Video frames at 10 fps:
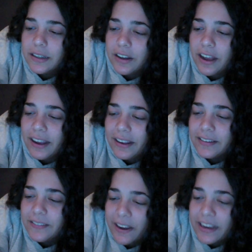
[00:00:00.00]
Okay.
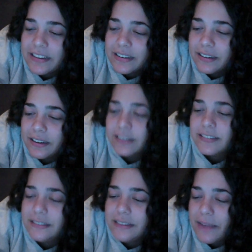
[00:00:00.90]
Fucking,
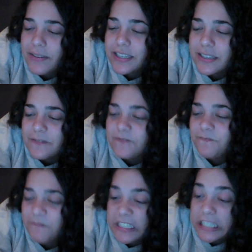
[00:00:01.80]
Davis
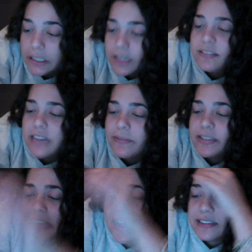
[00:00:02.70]

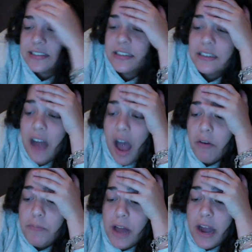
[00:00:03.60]
asked.
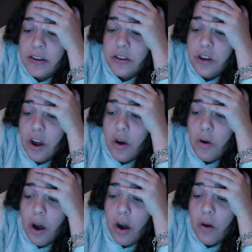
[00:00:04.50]
I replied,
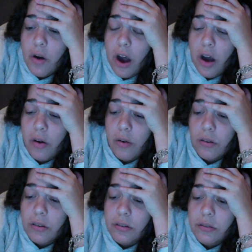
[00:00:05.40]
no ho
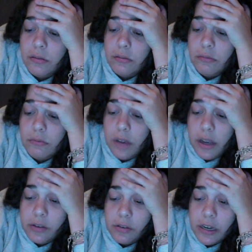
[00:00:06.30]
ho.
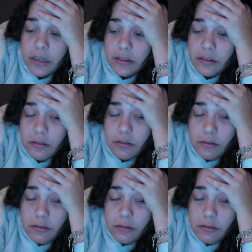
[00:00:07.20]
And grinned.